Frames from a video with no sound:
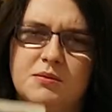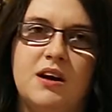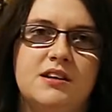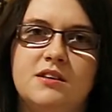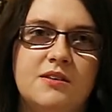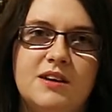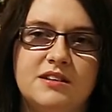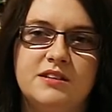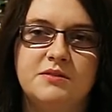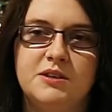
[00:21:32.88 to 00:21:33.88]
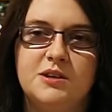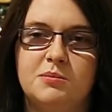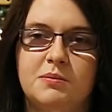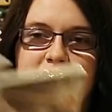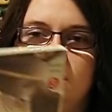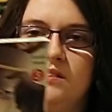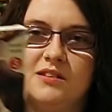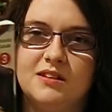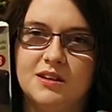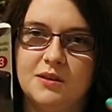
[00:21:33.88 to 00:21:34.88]
you know what, I don't know, but it's
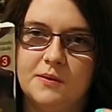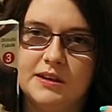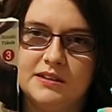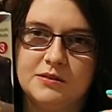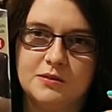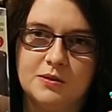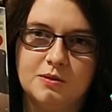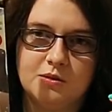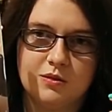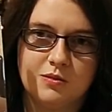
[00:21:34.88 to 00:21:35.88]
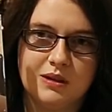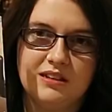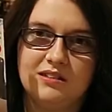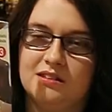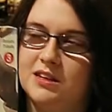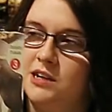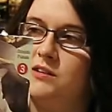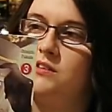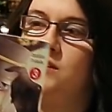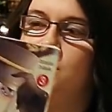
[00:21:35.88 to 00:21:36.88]
like quite a sweet
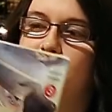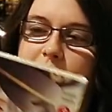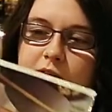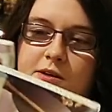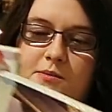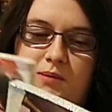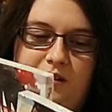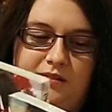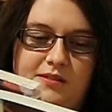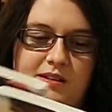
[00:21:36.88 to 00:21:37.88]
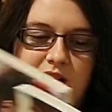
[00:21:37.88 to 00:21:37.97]
series so far about